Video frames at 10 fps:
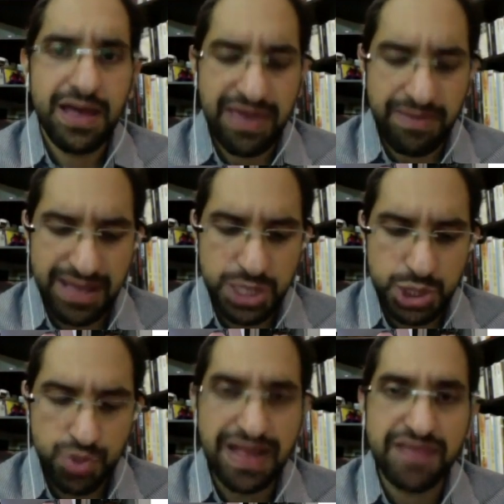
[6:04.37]
They made
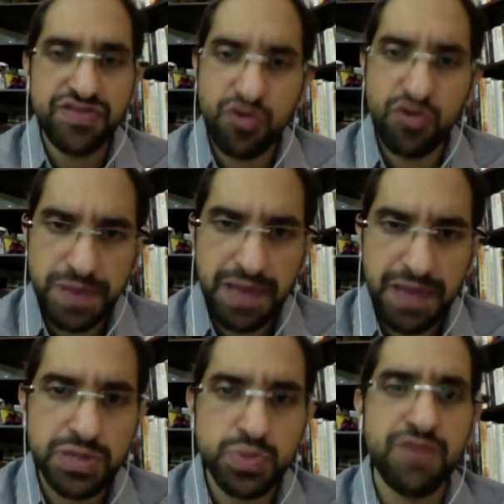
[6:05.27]
sure that
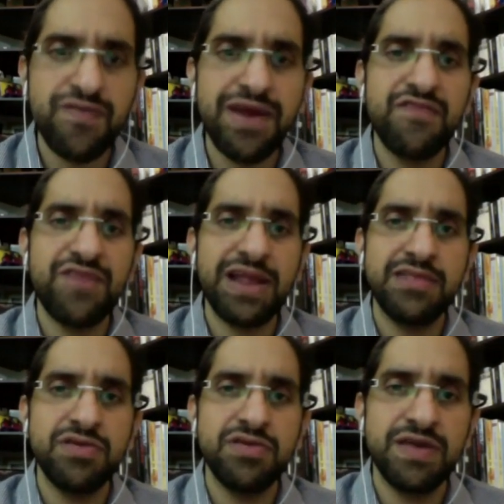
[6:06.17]
newspapers were very
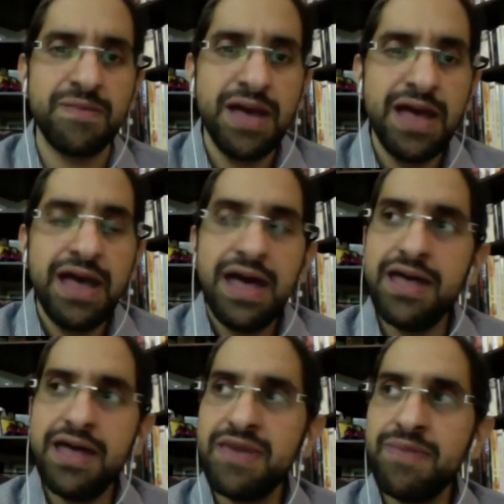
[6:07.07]
friendly to them.
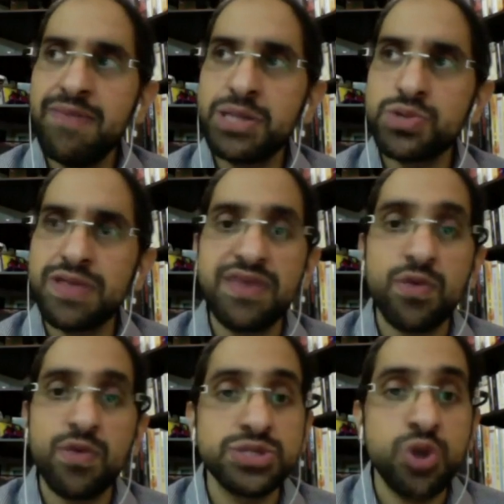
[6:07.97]
They made sure that there
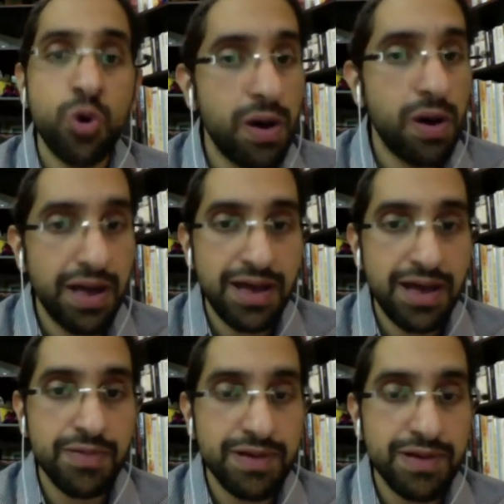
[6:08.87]
was no
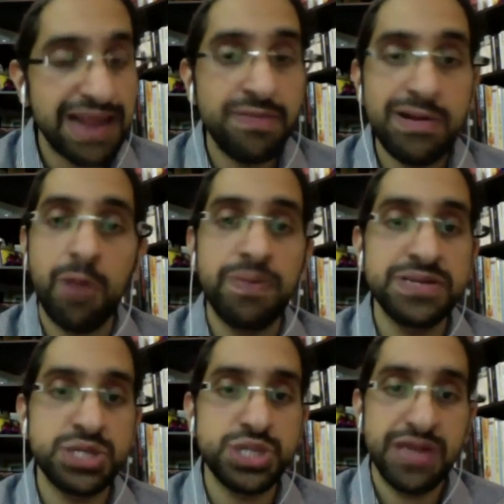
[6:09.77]
credible
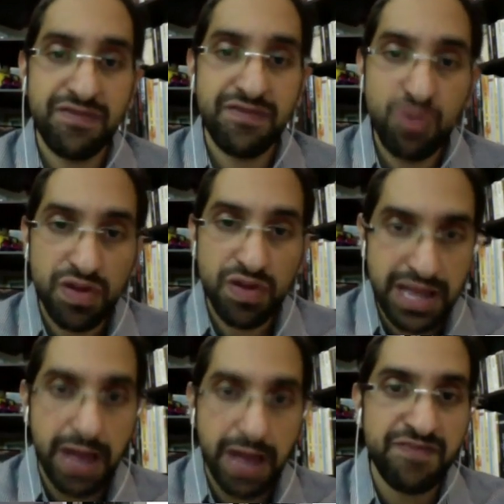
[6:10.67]
opposition, even though there was
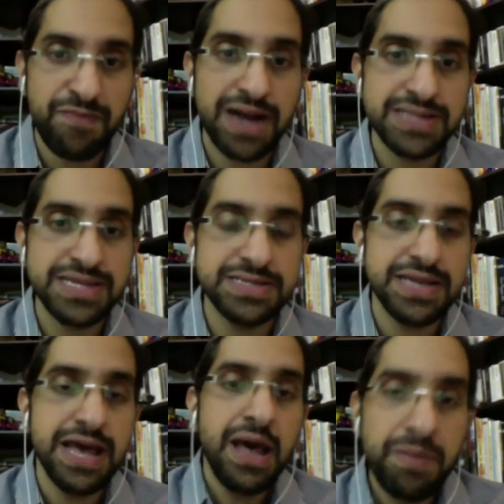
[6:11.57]
a couple of parties,
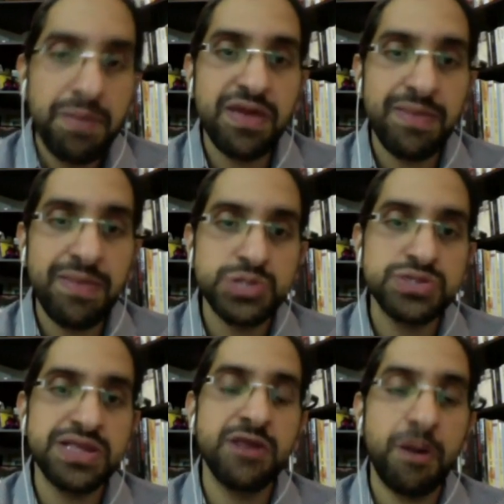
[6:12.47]
but they made sure
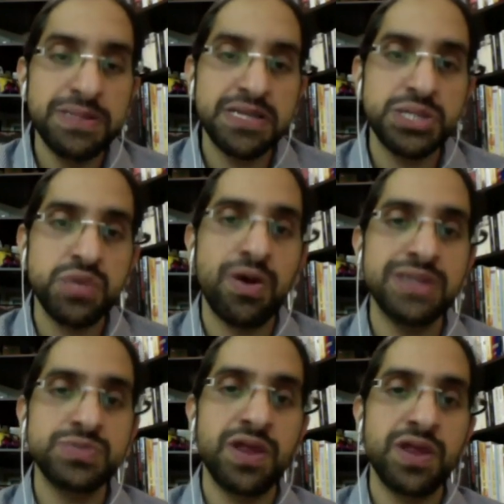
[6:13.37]
that the opposition
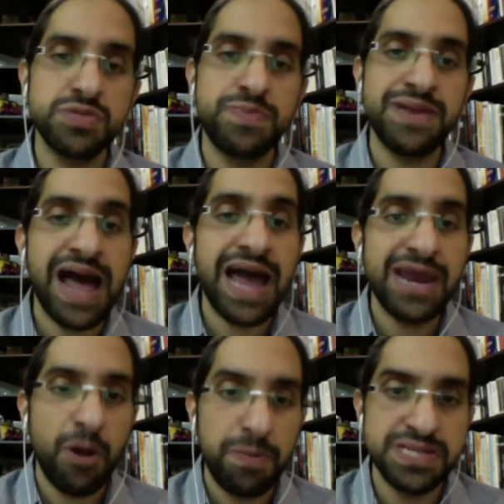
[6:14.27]
was one of those benign
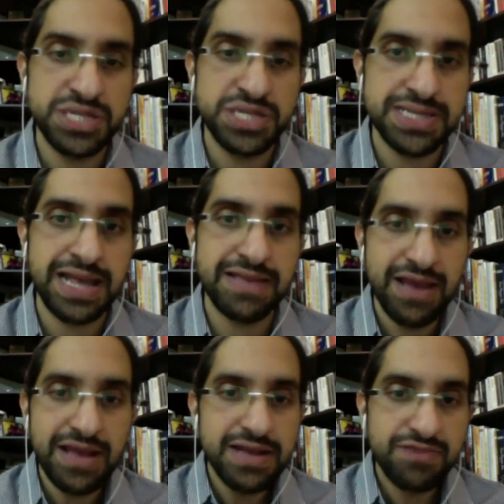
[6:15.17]
oppositions that
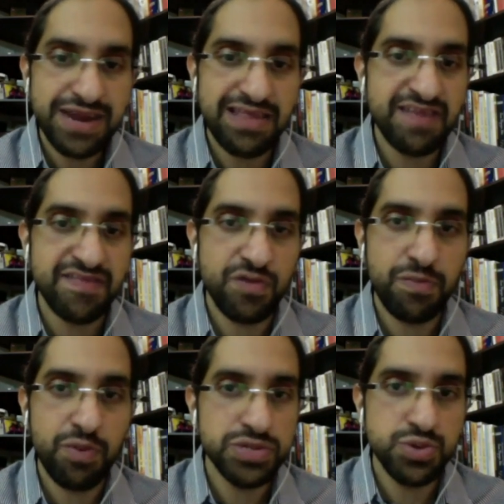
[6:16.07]
really doesn't
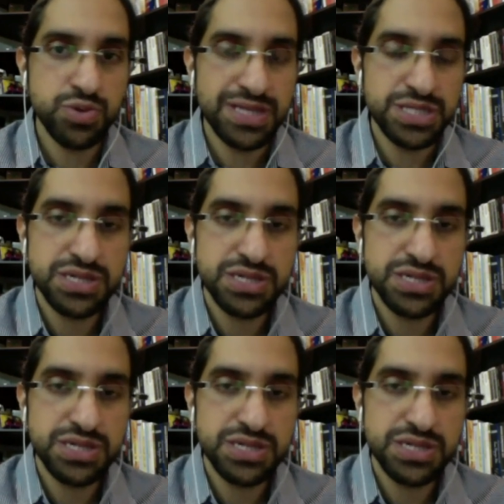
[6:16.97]
oppose you much.